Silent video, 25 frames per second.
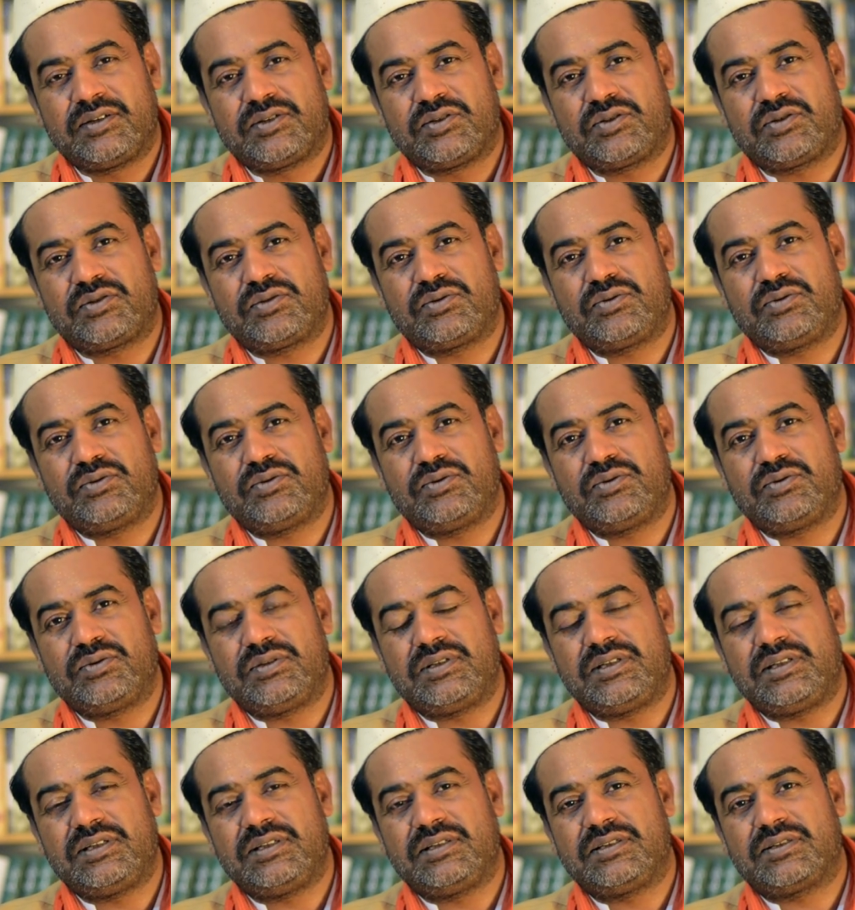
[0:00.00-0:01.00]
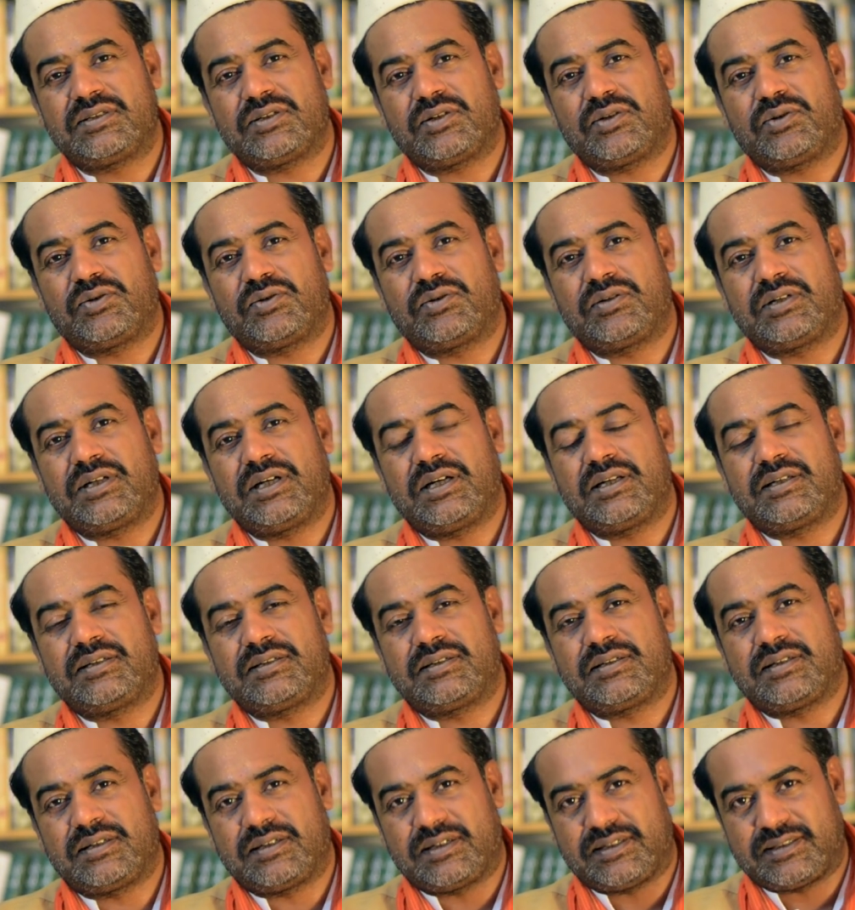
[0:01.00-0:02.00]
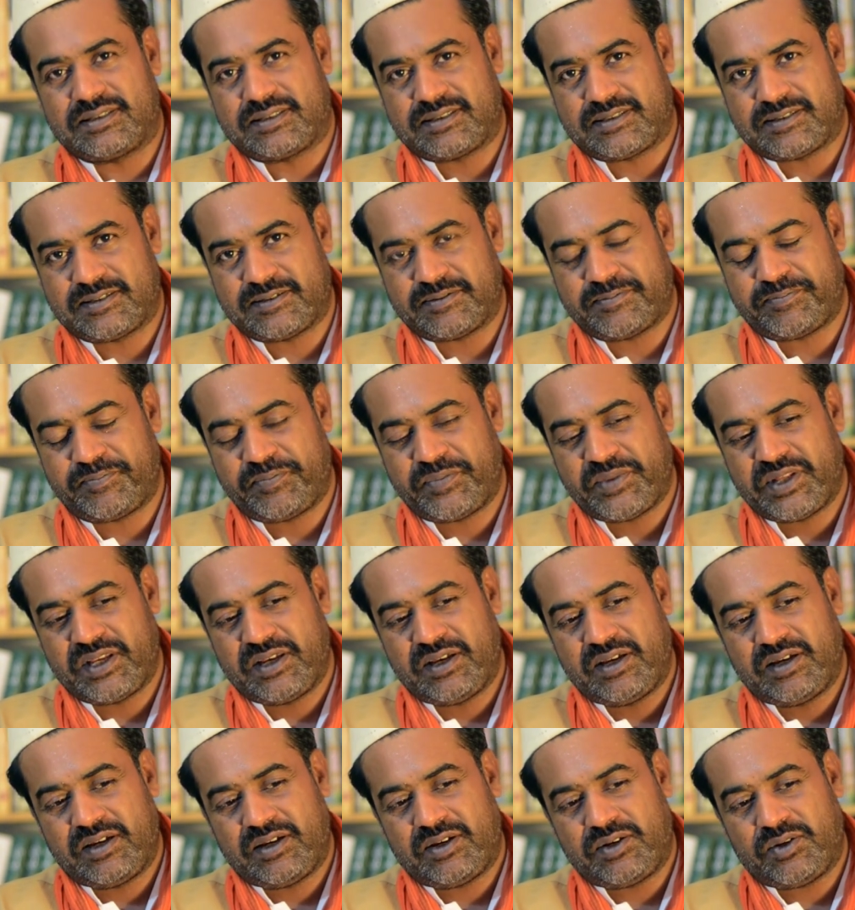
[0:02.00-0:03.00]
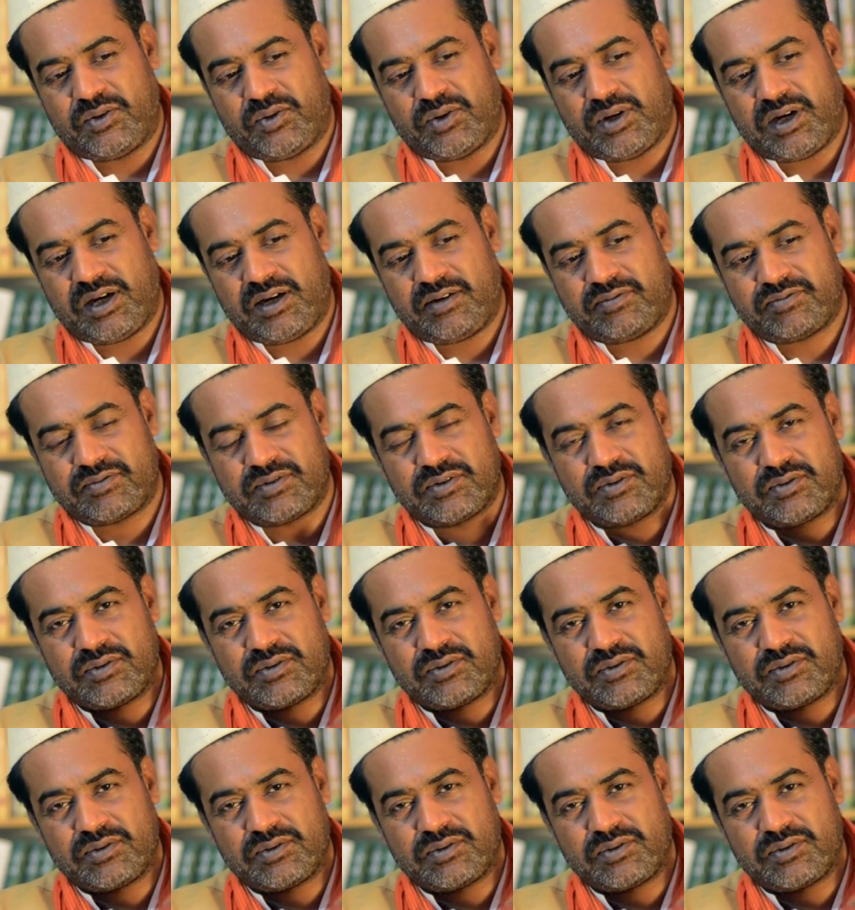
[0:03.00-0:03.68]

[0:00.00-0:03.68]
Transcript: through these Orientalists. you have to